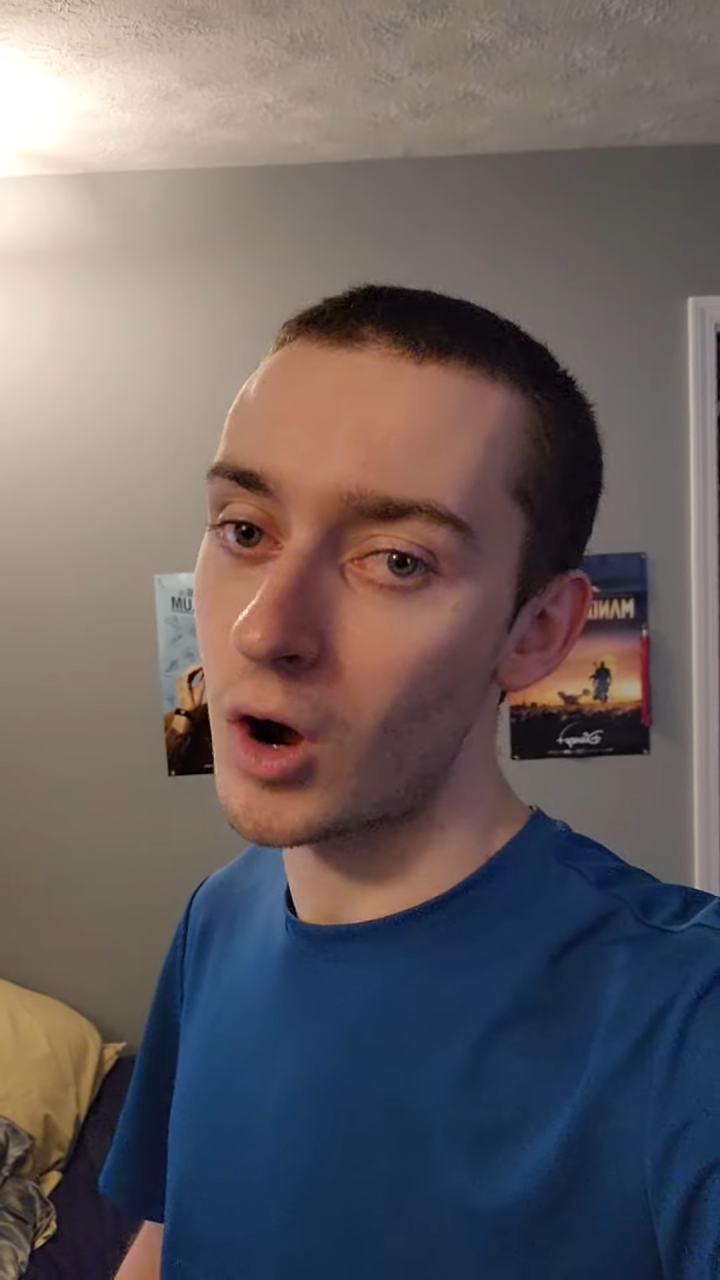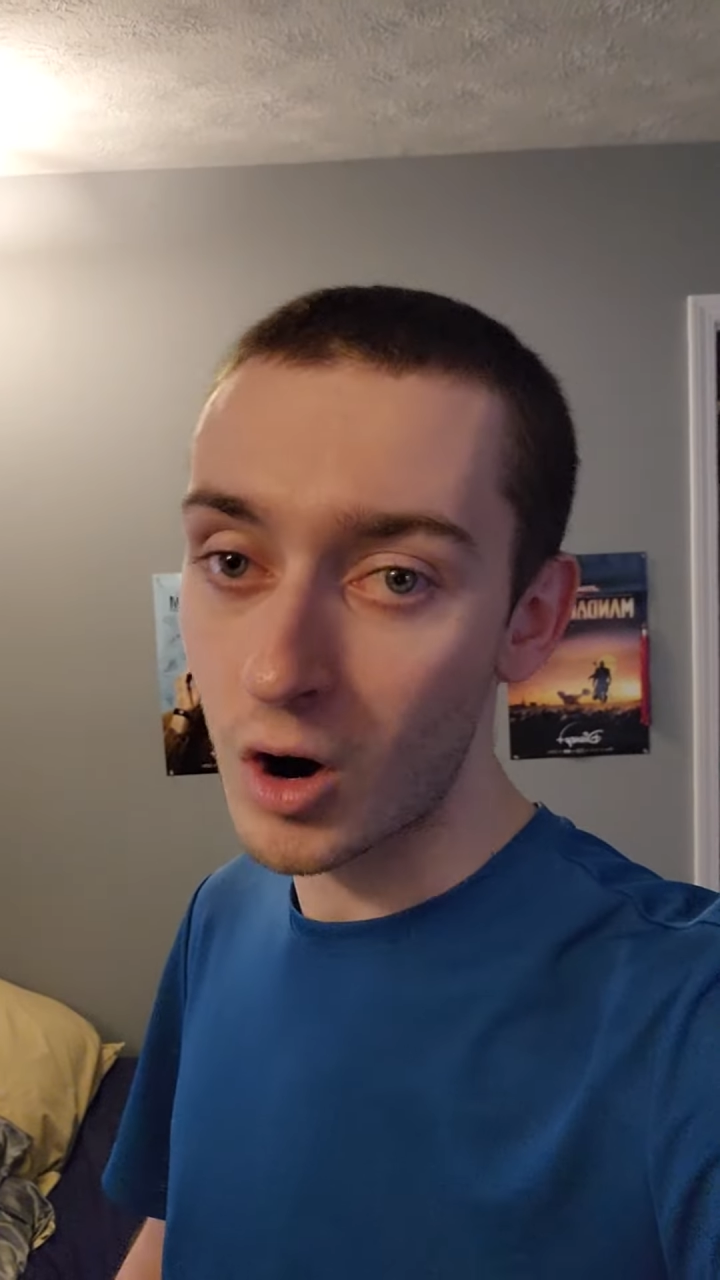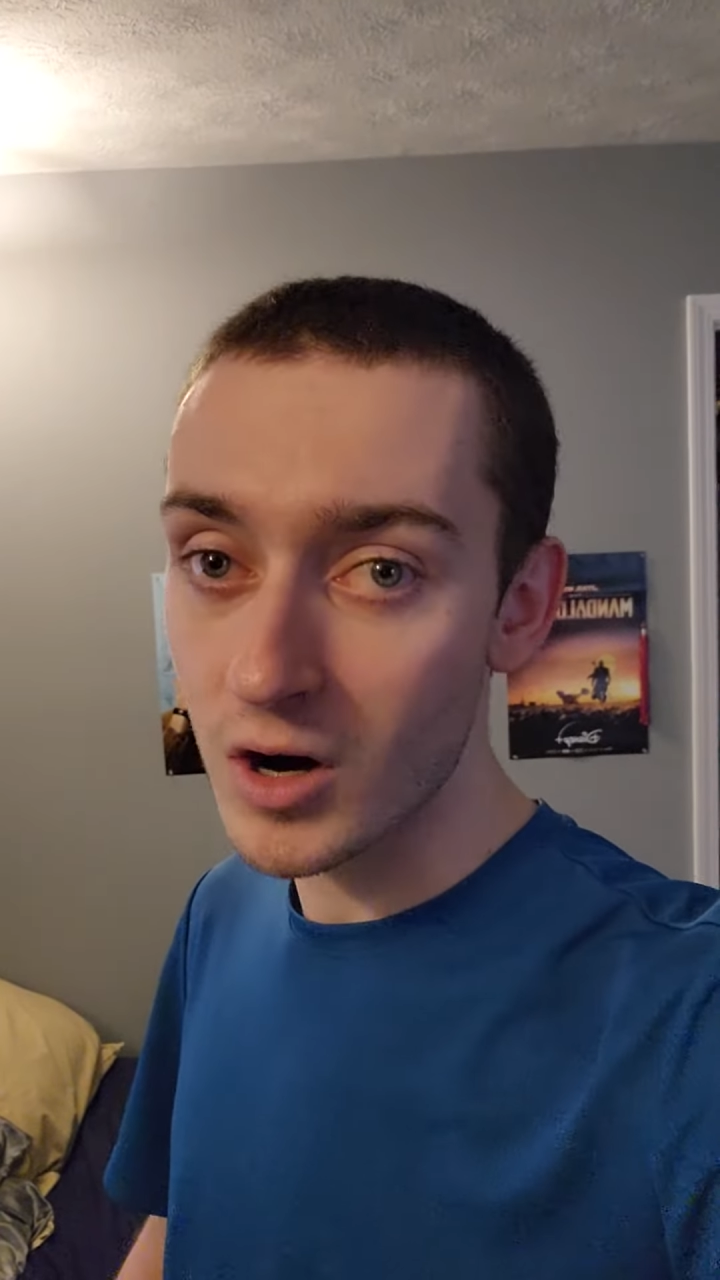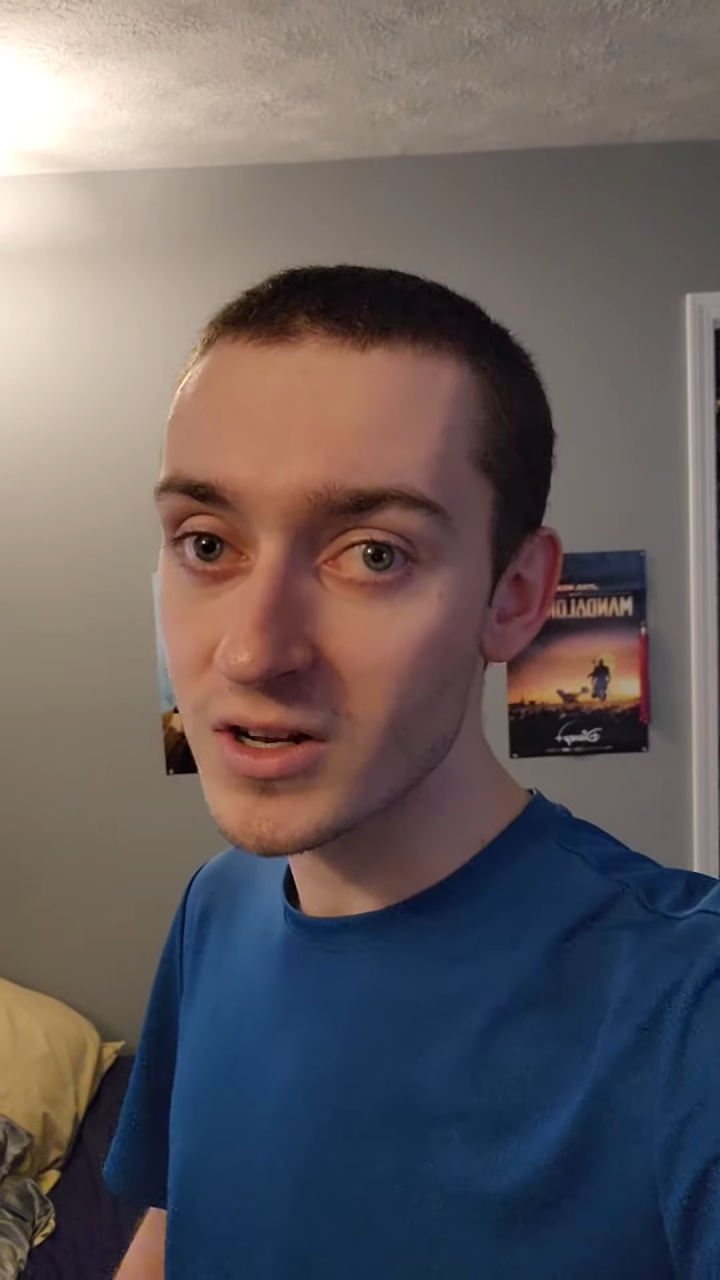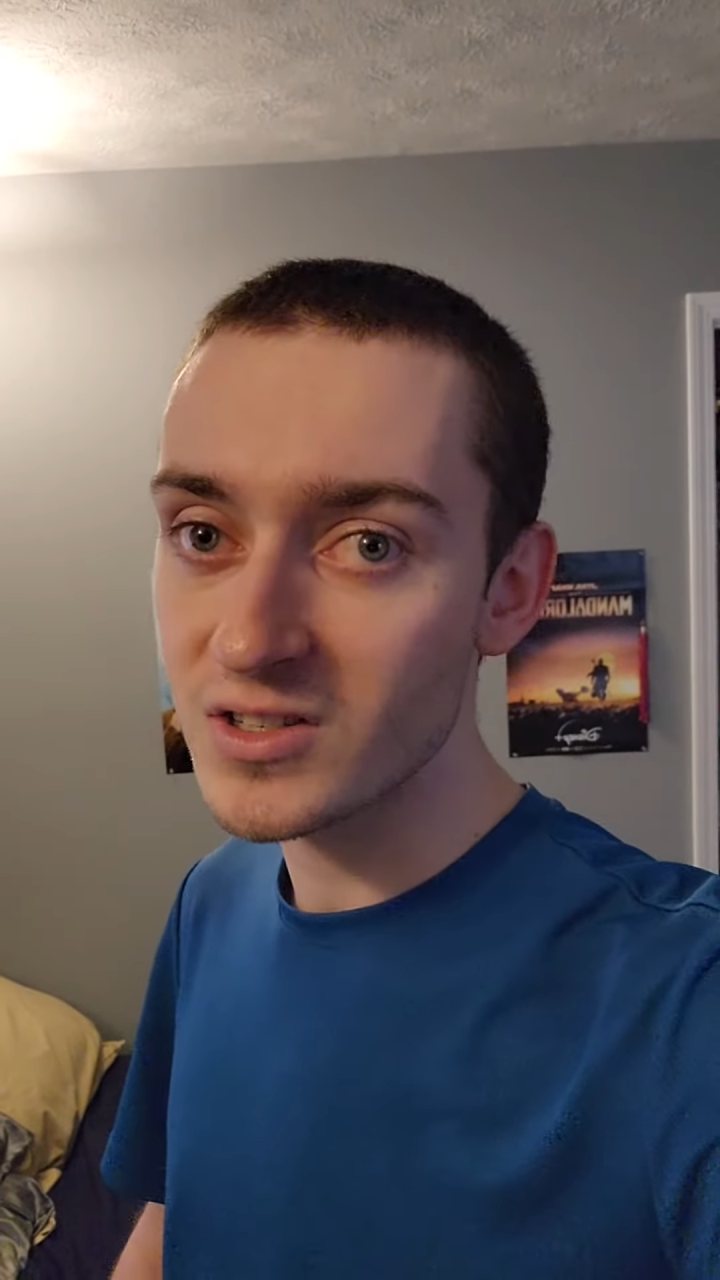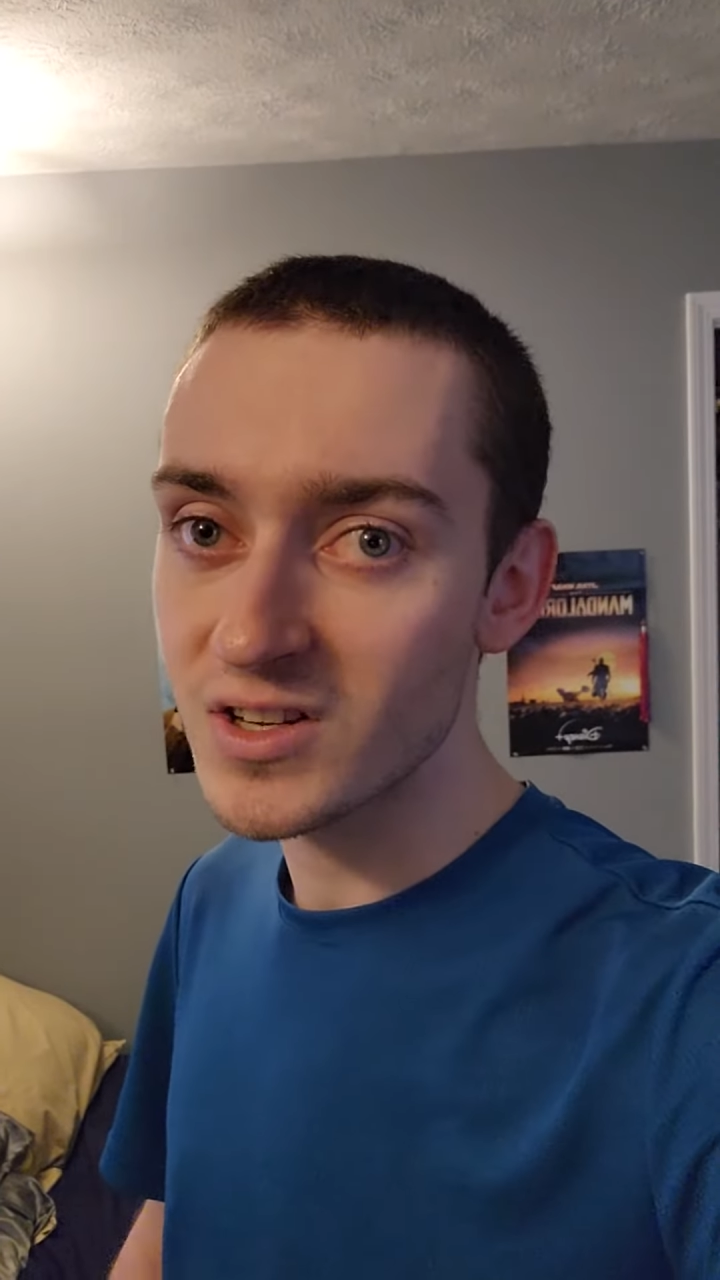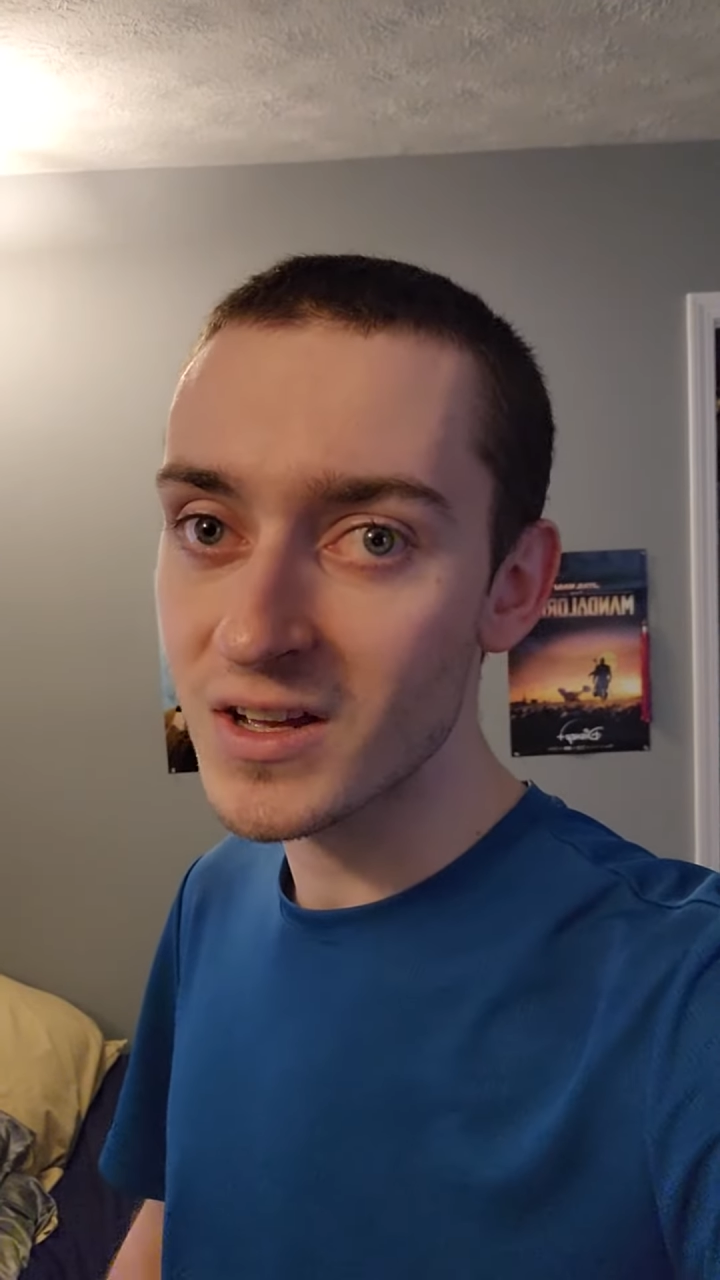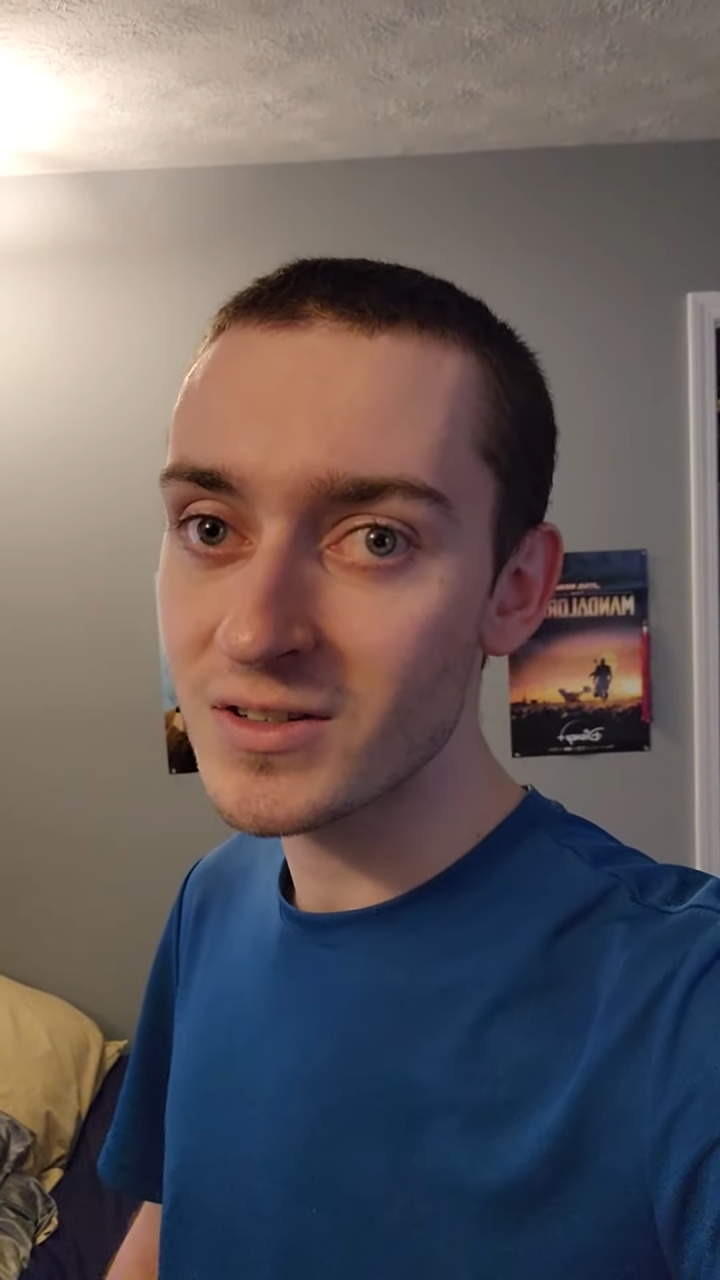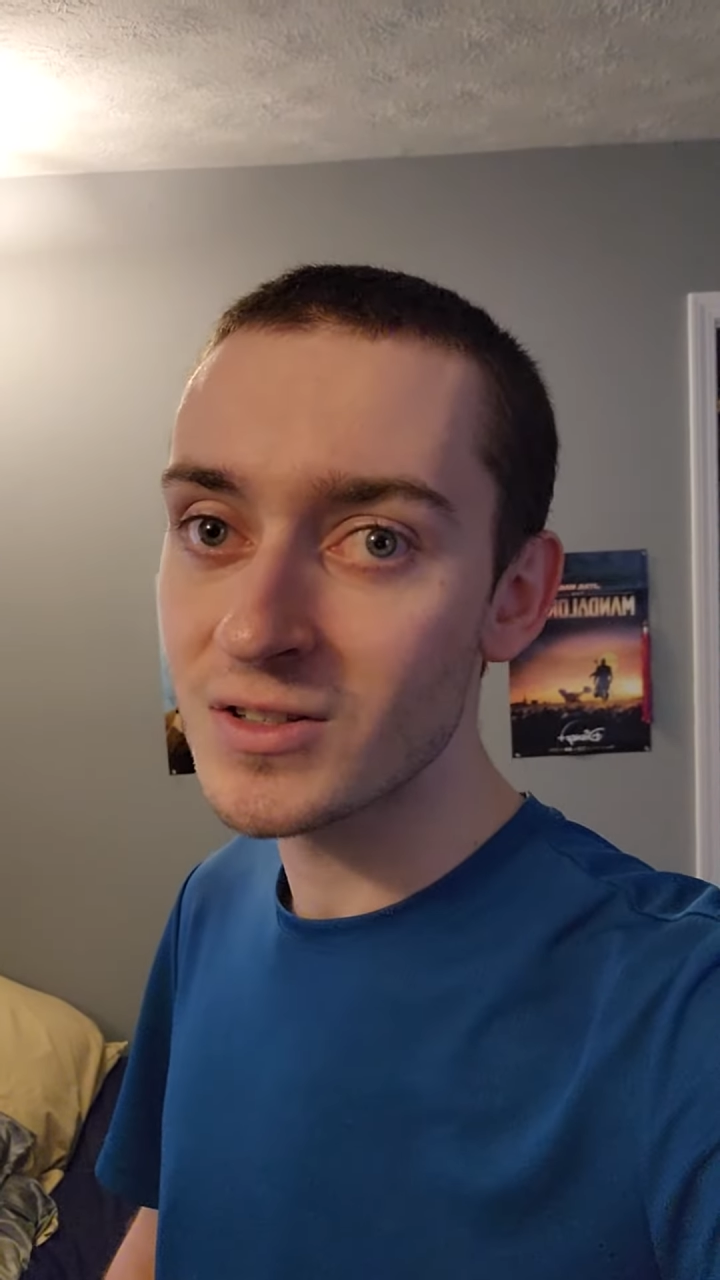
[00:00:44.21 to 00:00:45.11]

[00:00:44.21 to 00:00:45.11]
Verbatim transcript: artist and